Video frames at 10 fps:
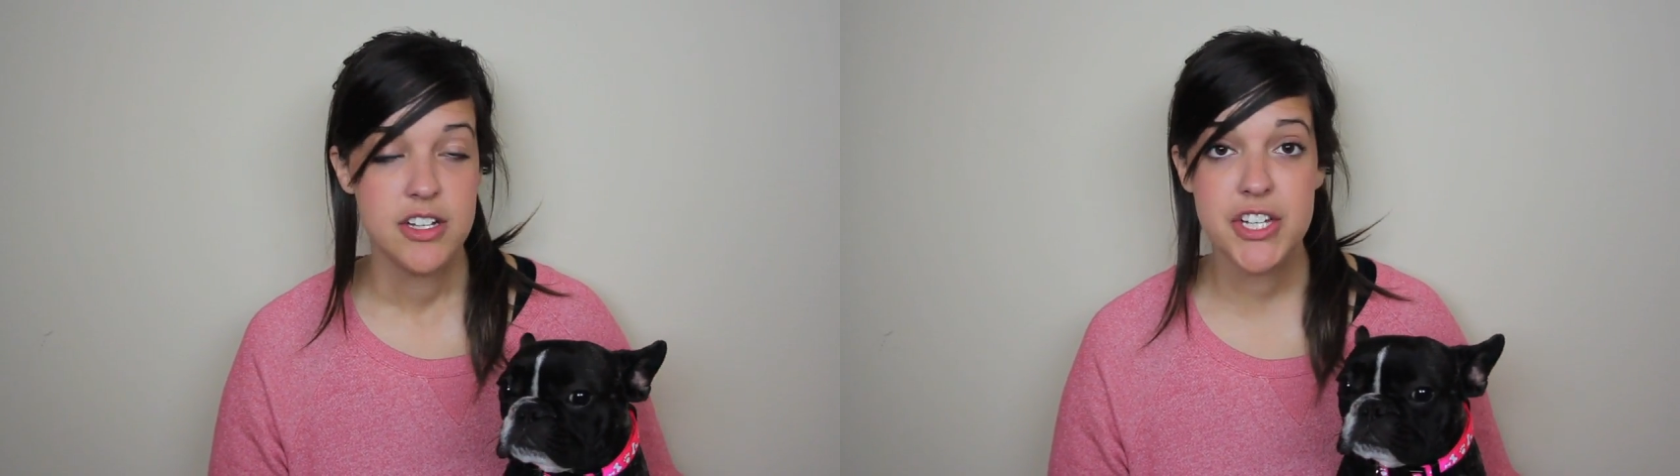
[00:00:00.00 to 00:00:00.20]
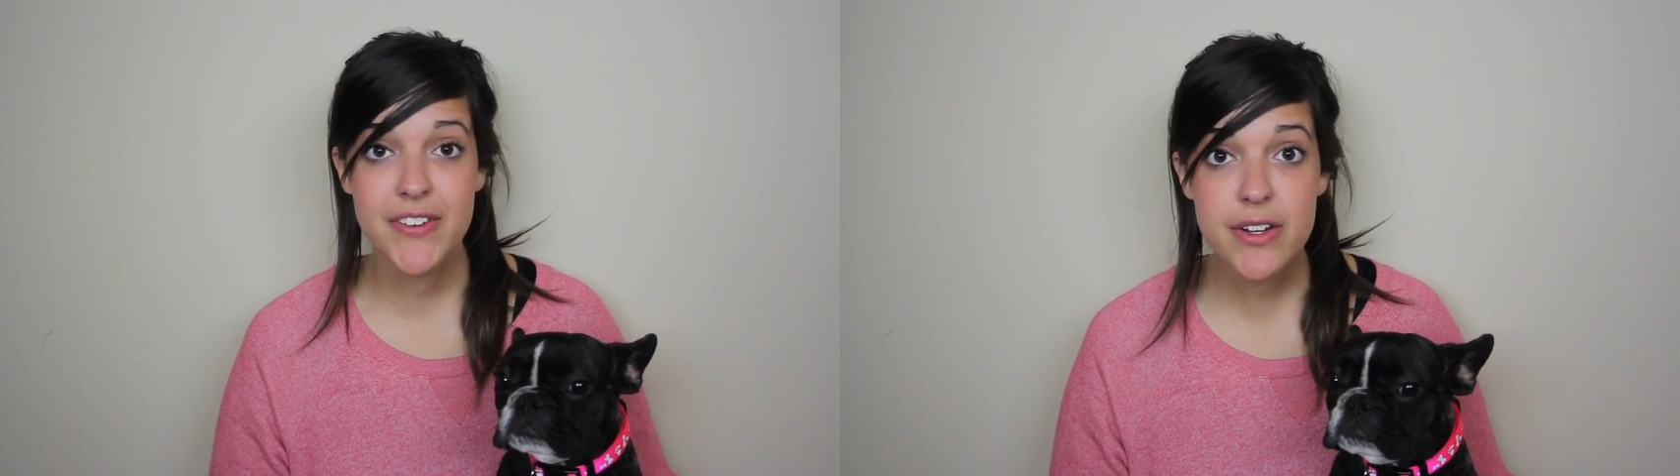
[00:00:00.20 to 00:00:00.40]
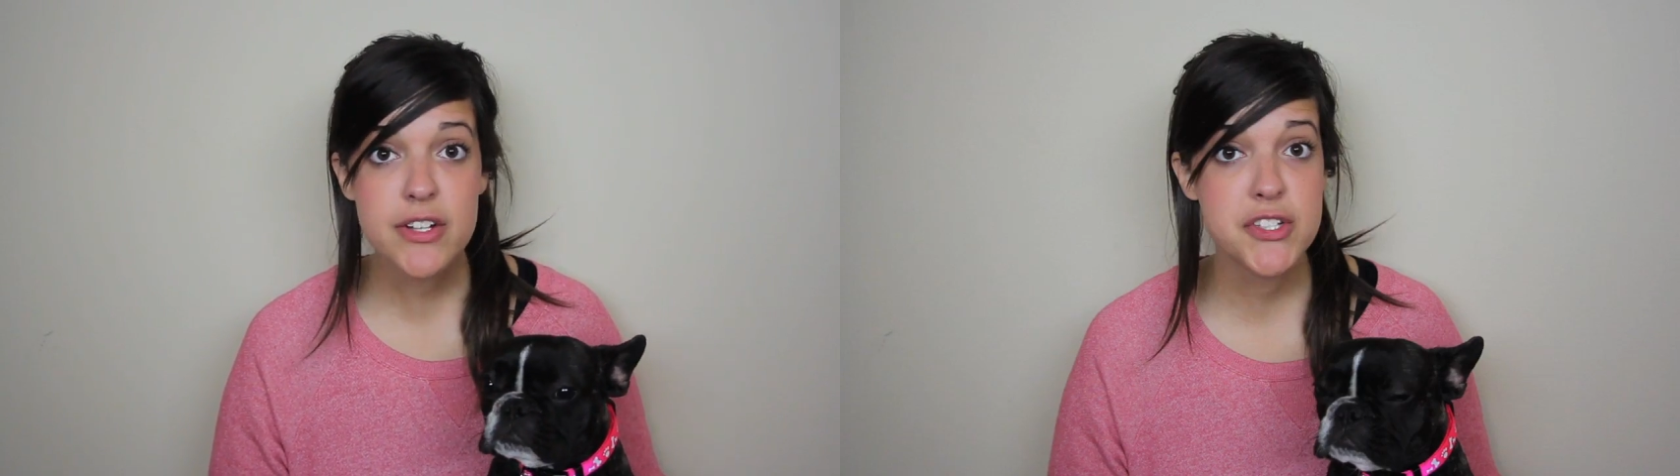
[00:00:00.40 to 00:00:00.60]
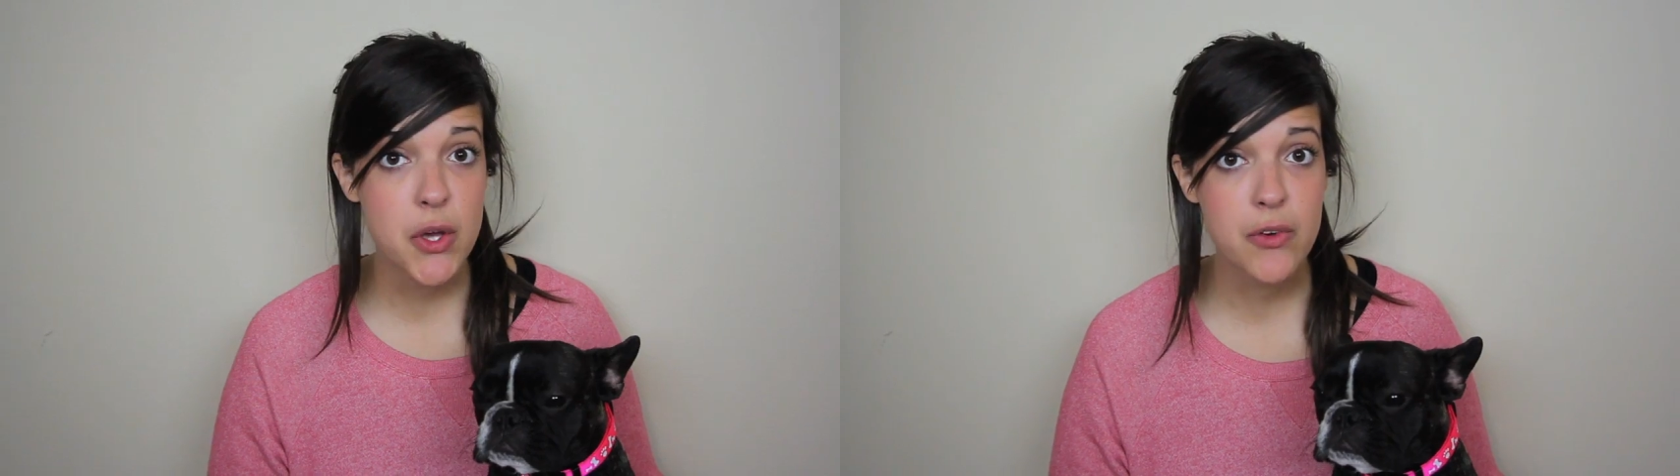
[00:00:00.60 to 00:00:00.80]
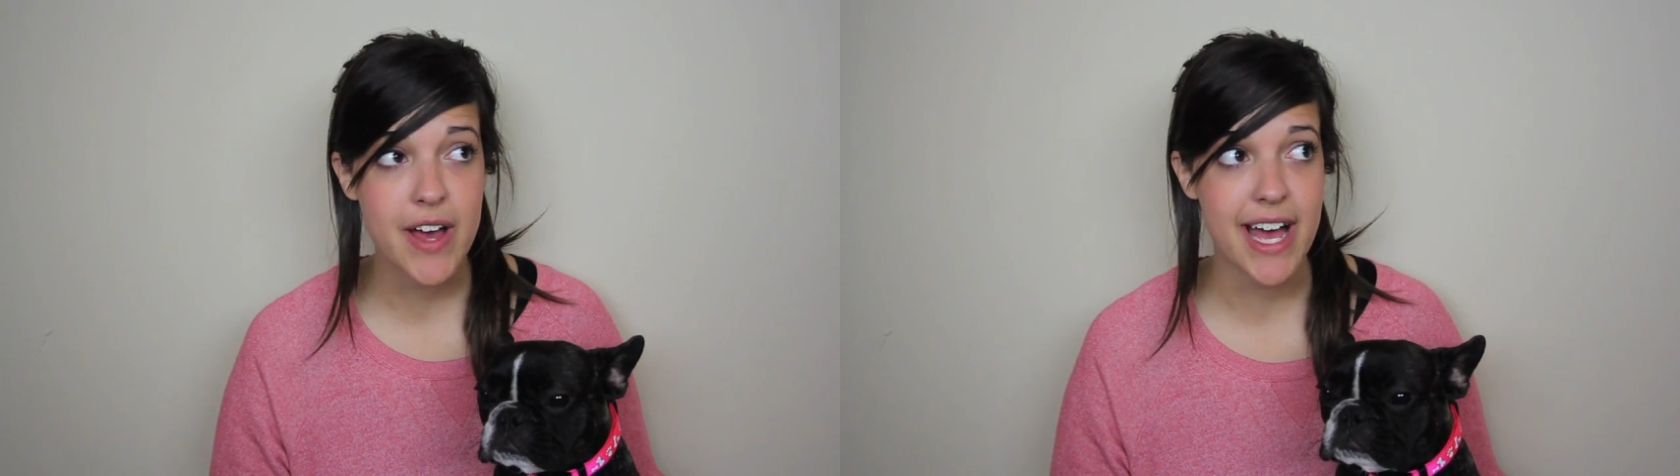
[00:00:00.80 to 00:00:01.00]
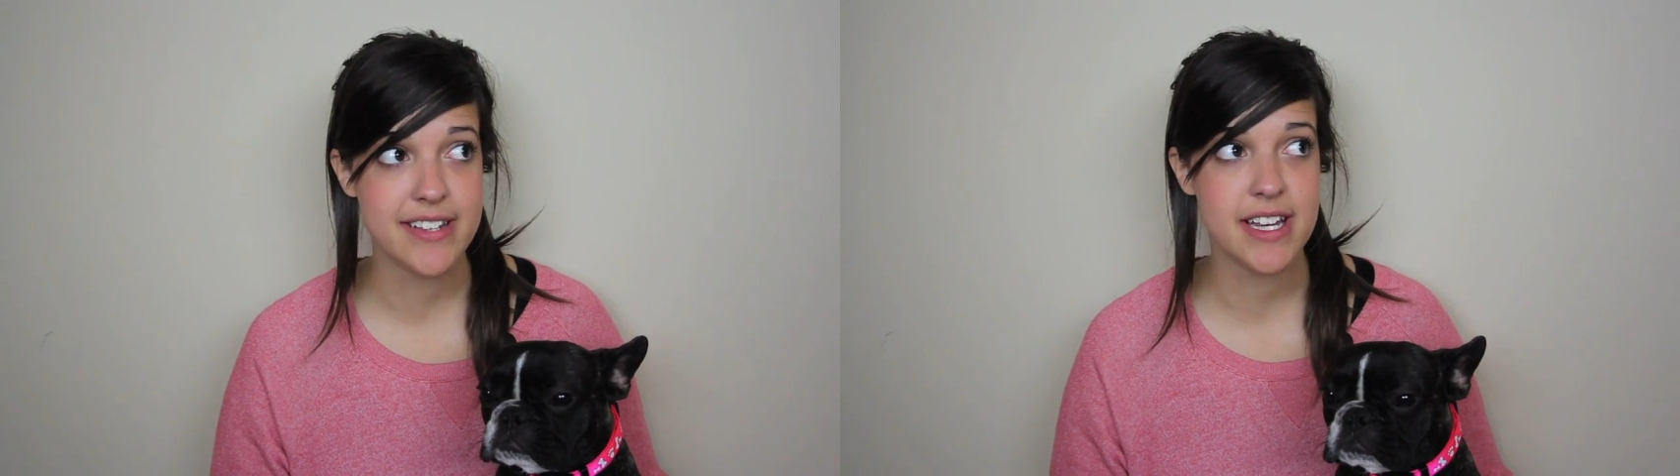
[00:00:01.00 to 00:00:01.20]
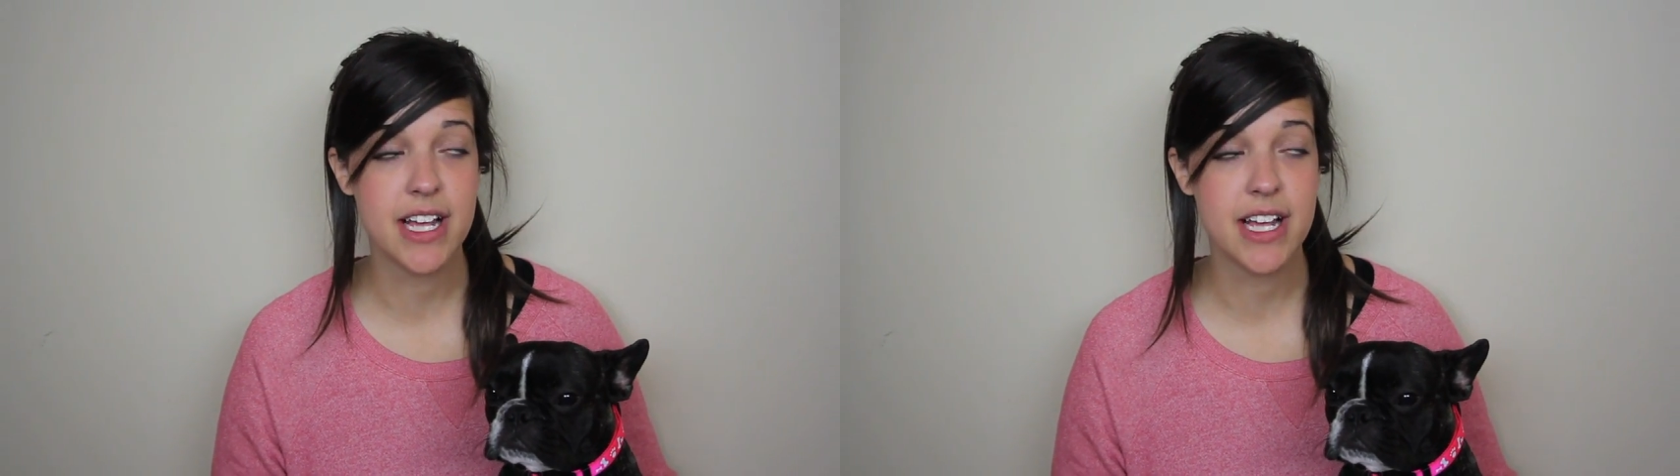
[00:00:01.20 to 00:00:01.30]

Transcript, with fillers: she found her so fast.